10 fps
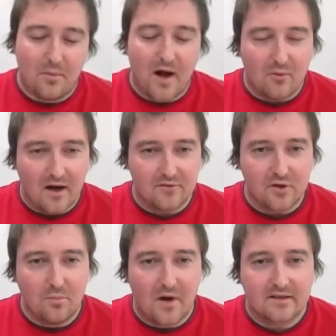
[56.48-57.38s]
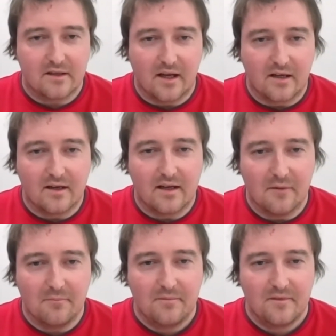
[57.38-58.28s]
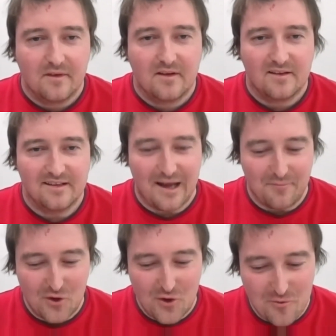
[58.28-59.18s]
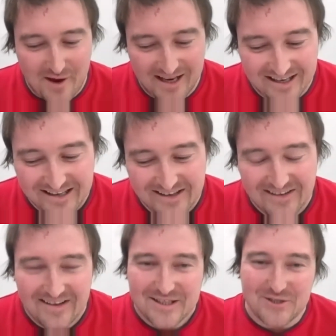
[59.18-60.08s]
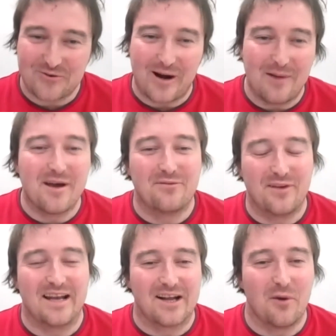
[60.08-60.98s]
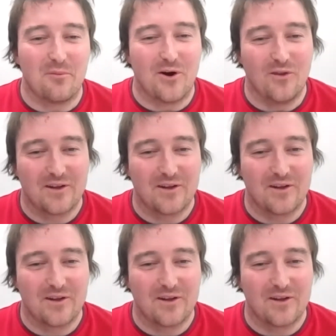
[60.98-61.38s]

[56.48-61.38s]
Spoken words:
go back. We'll have to go back to the England game. The debut you made. Describe that feeling coming on